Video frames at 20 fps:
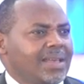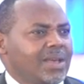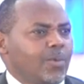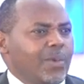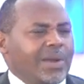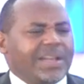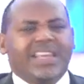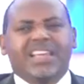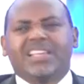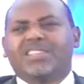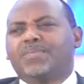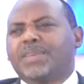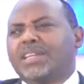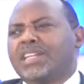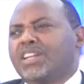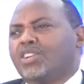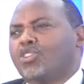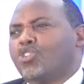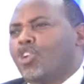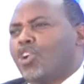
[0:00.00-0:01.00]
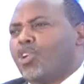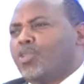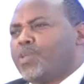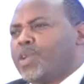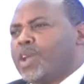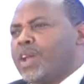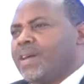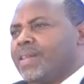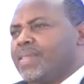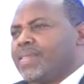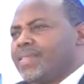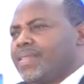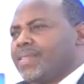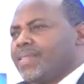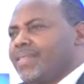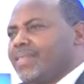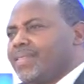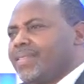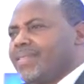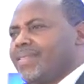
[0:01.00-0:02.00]
When he is meeting Goliath,
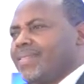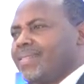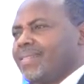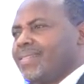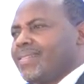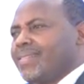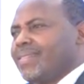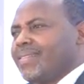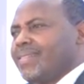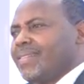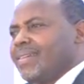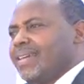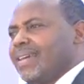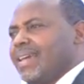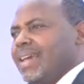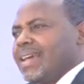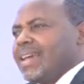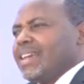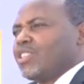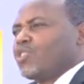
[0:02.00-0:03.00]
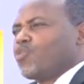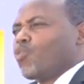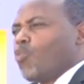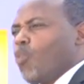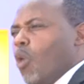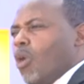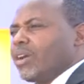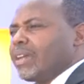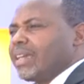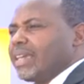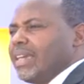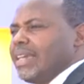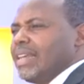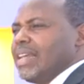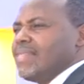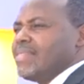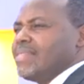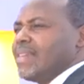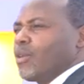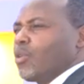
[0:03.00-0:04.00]
he's walking
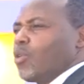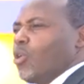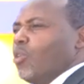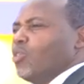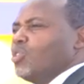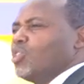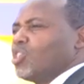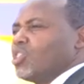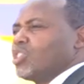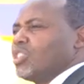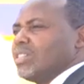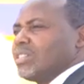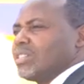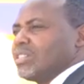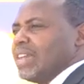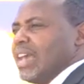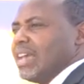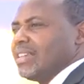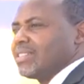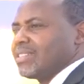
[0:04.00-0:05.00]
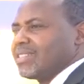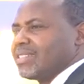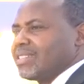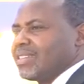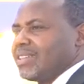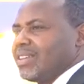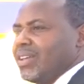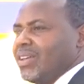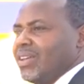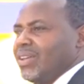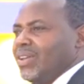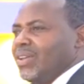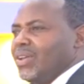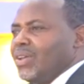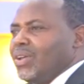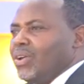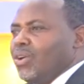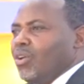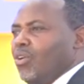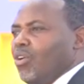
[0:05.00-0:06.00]
in the consciousness
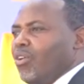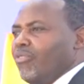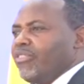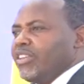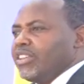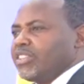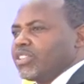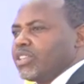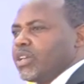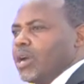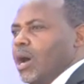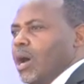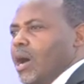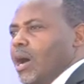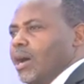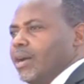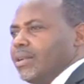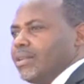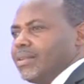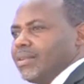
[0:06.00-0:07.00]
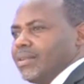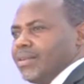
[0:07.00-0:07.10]
of his God.